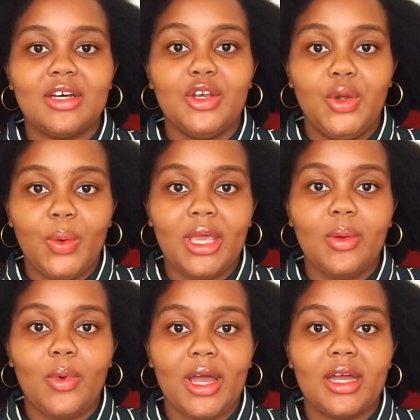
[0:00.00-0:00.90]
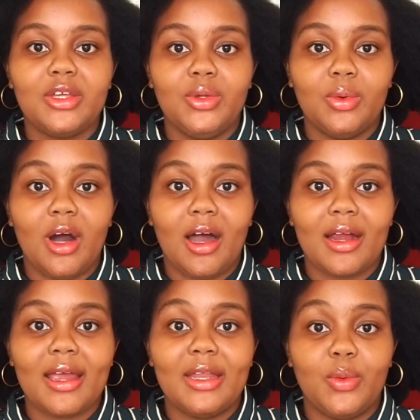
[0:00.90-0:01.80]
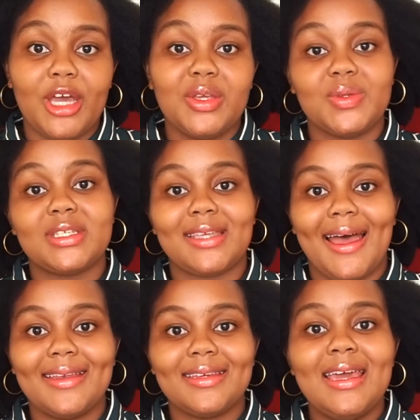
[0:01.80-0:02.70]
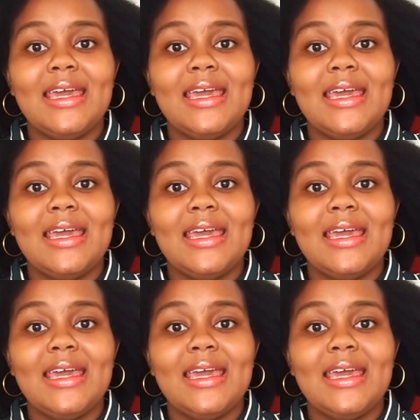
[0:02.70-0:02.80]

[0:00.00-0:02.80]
knowing where you are and where you stand,